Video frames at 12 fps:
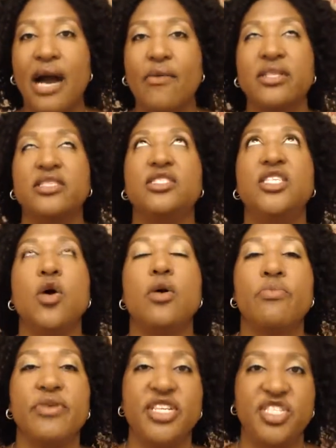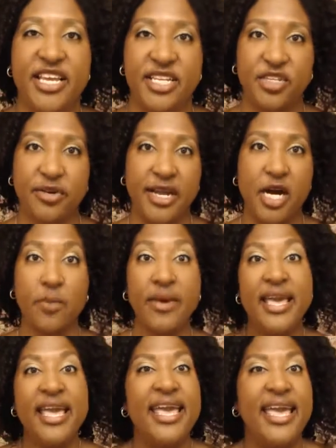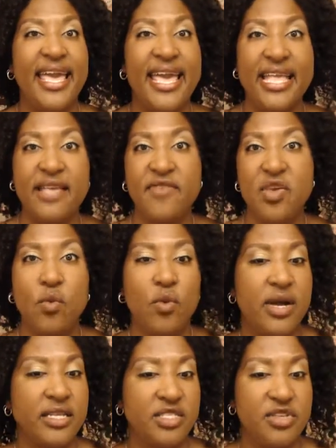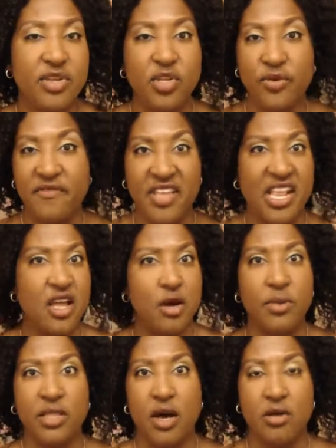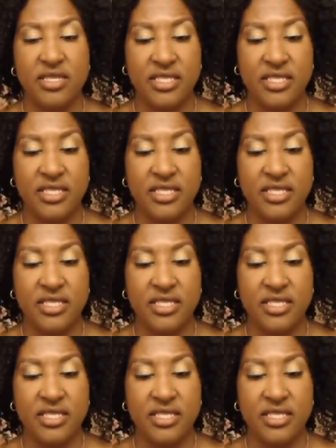I would so appreciate your help. And if you want to, you can do a video below.